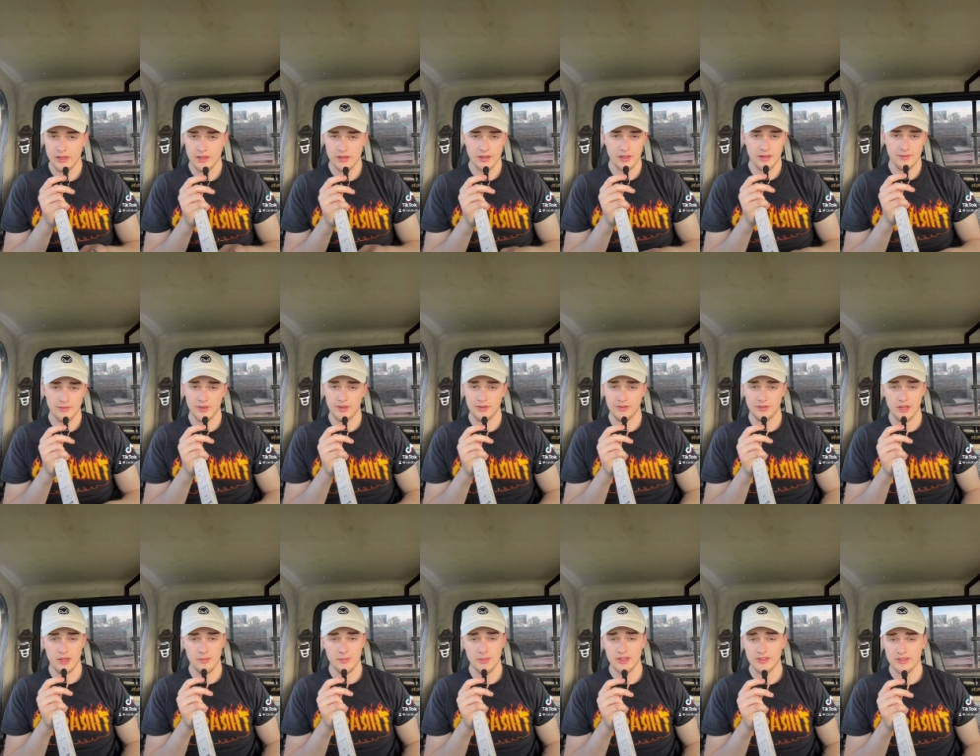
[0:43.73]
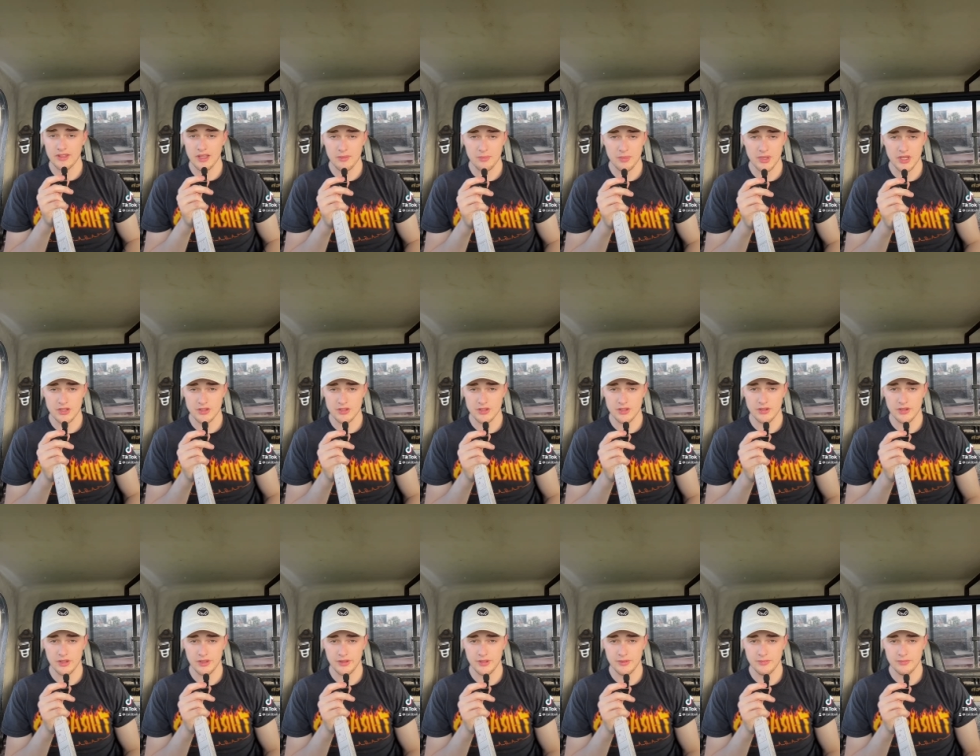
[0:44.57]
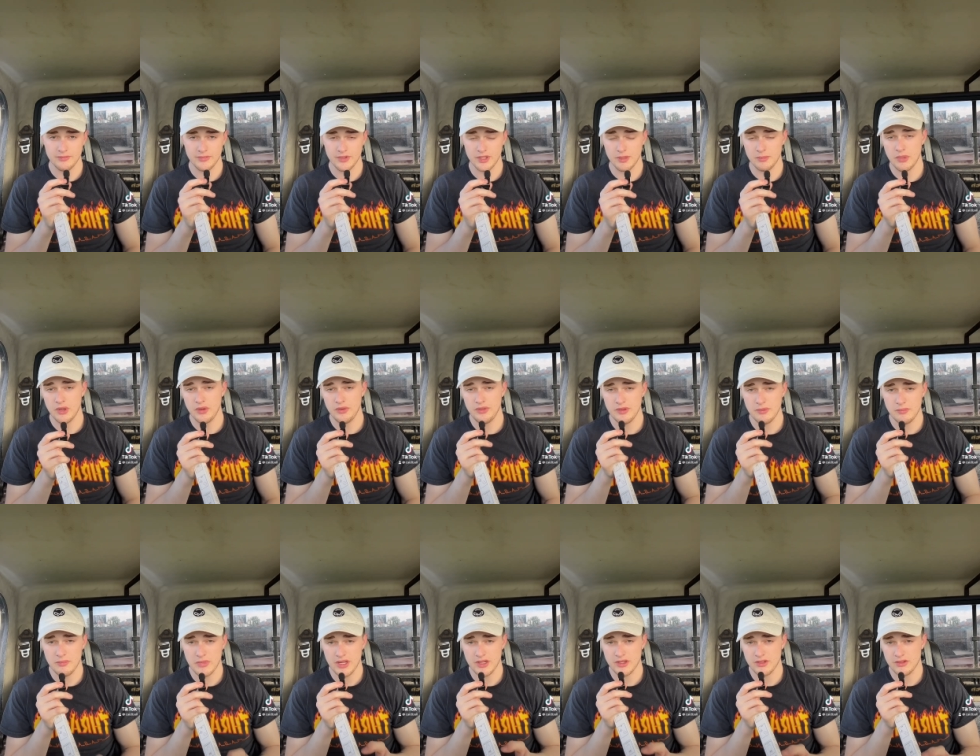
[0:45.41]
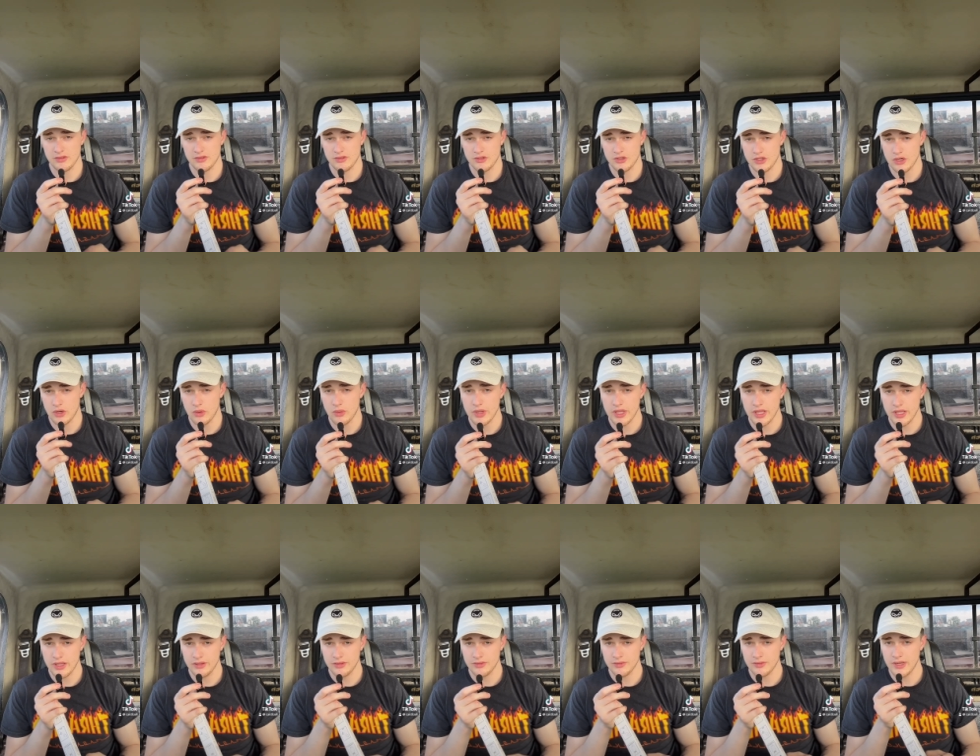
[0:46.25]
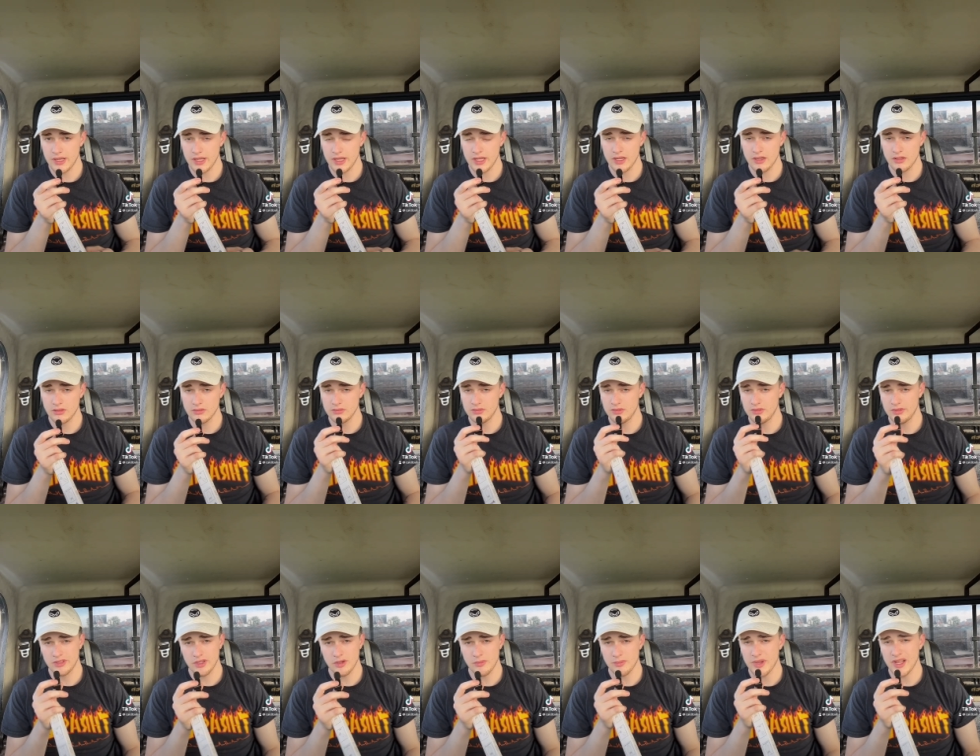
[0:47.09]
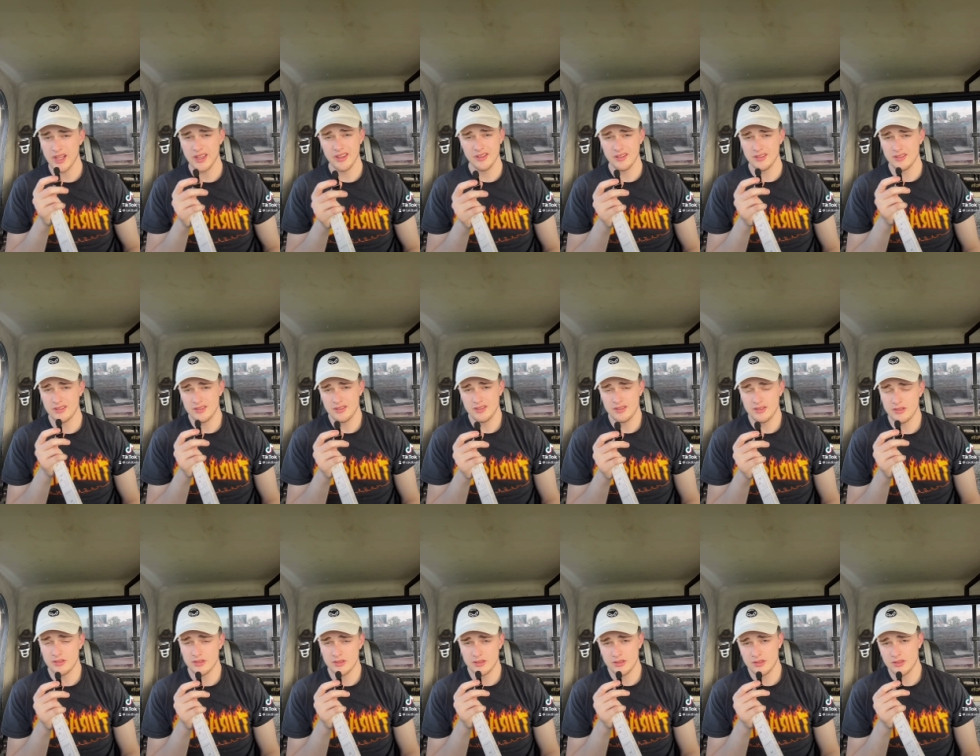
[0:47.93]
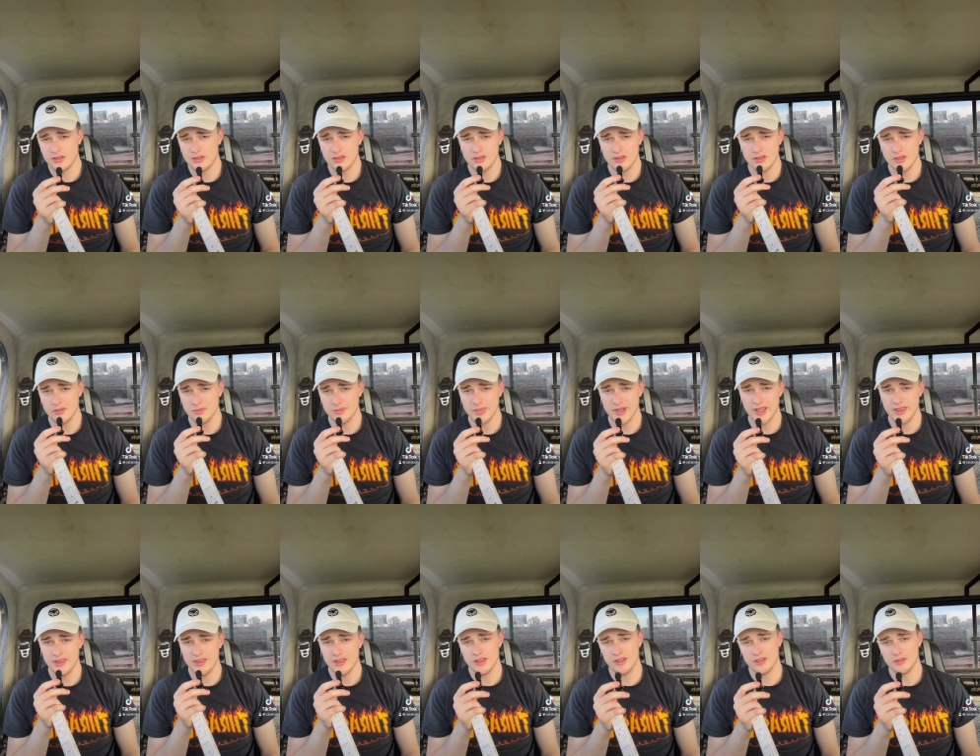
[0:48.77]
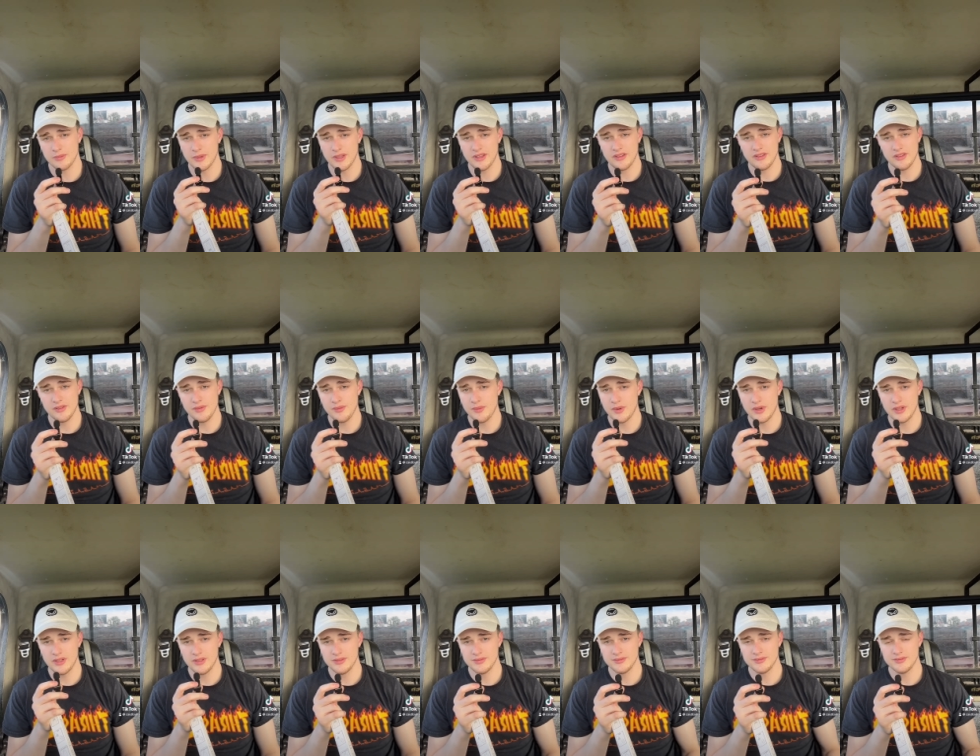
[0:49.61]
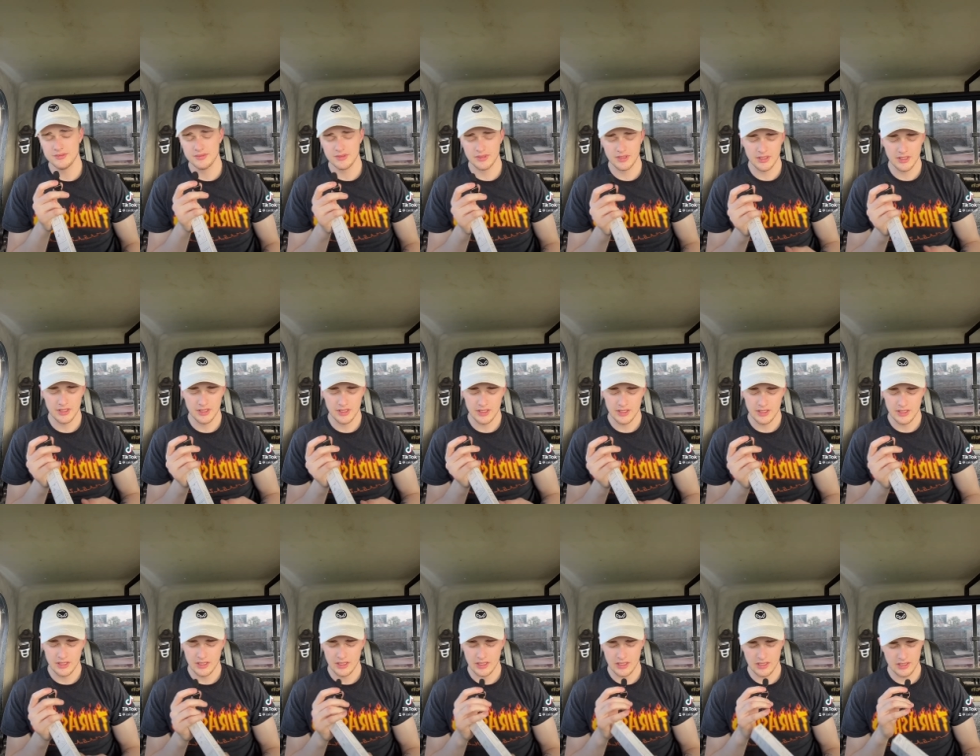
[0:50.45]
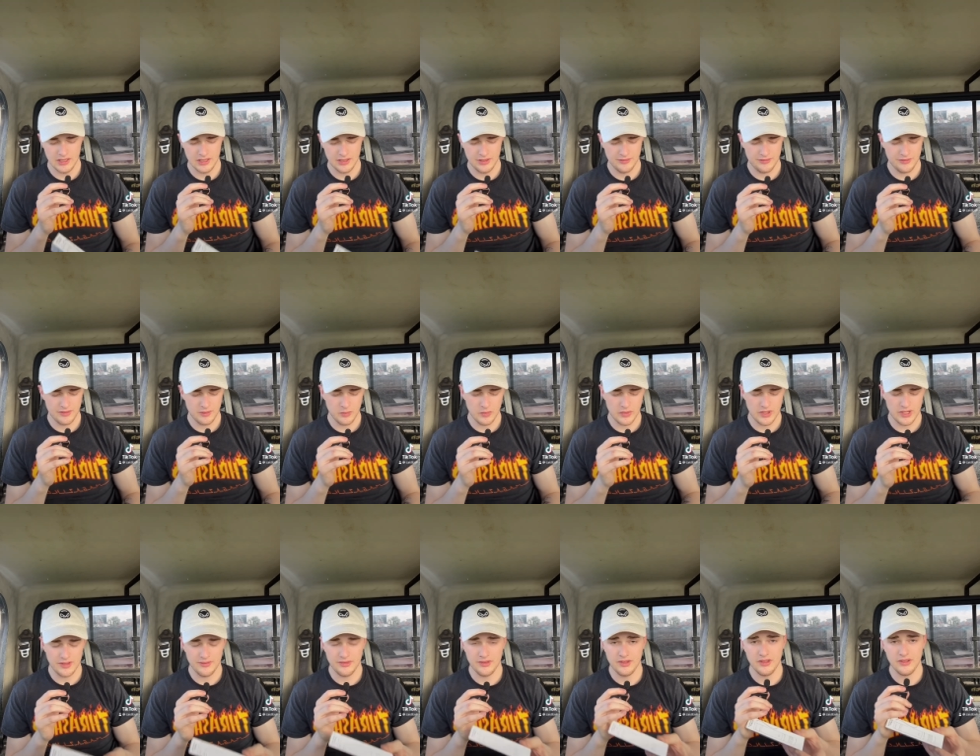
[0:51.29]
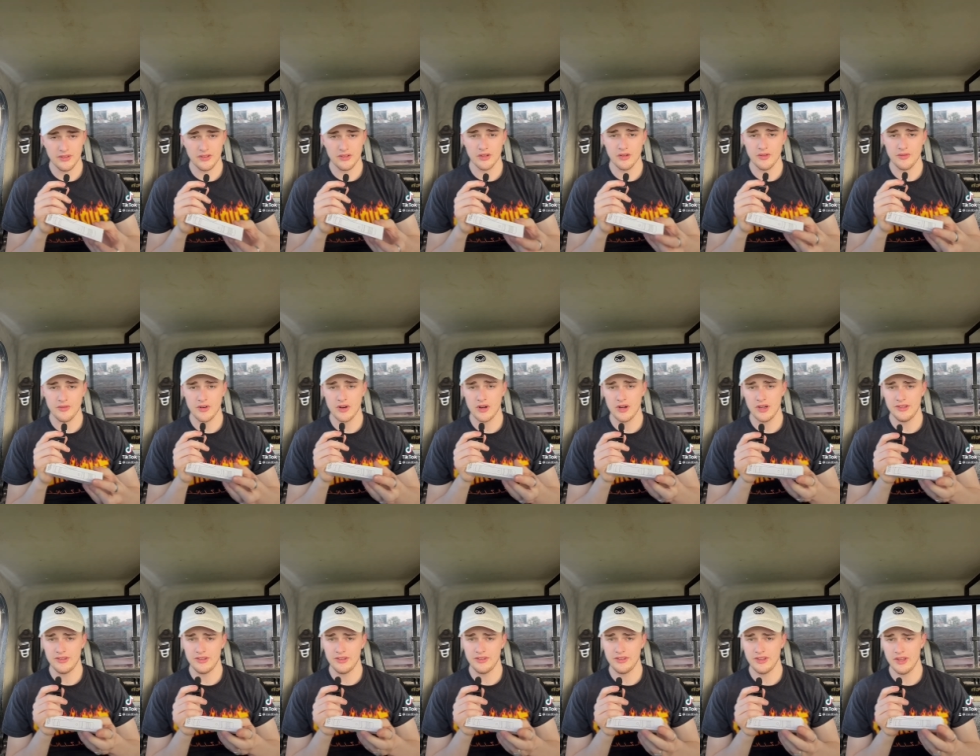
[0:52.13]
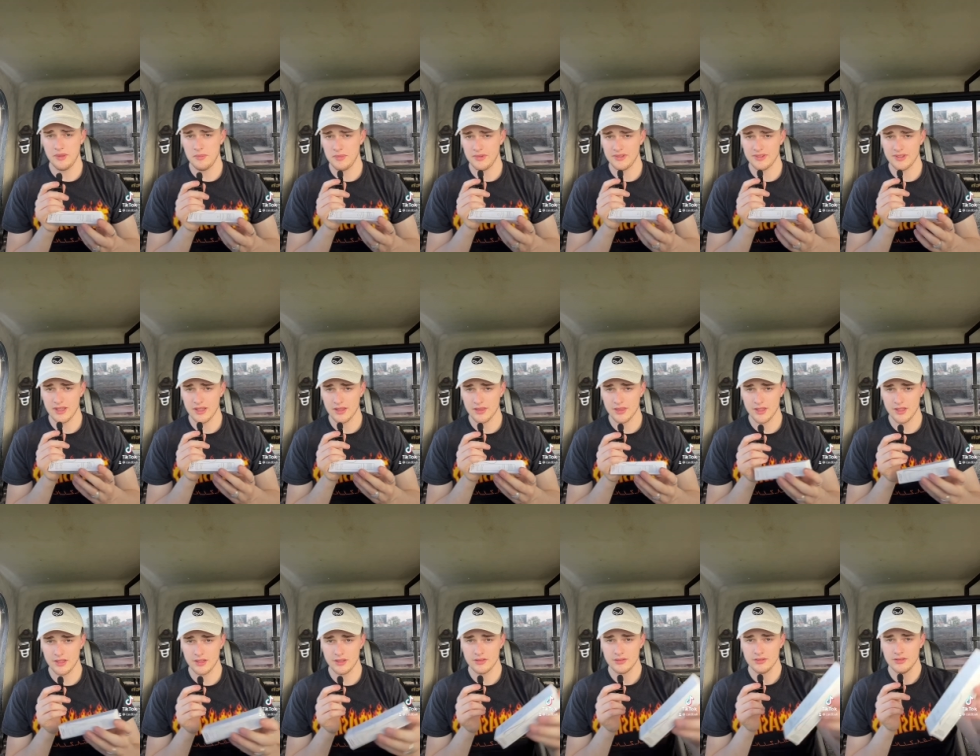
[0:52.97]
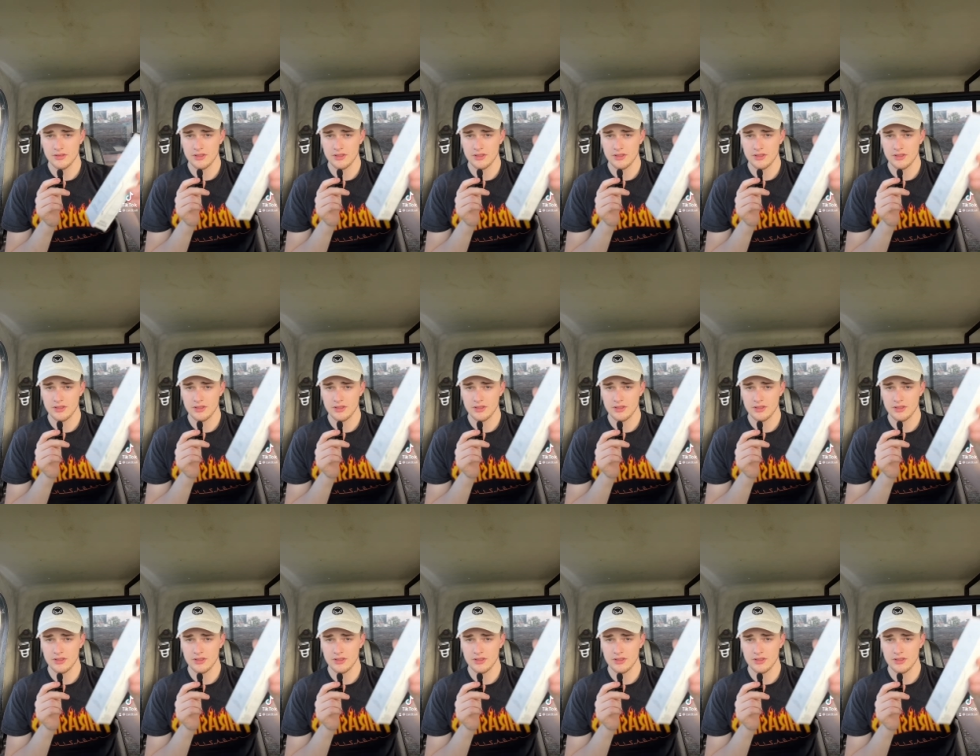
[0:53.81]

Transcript: have the same exact picture on them. They're both in my showcase right now. Don't buy the expensive one. From what I've seen so far, it's the same exact thing.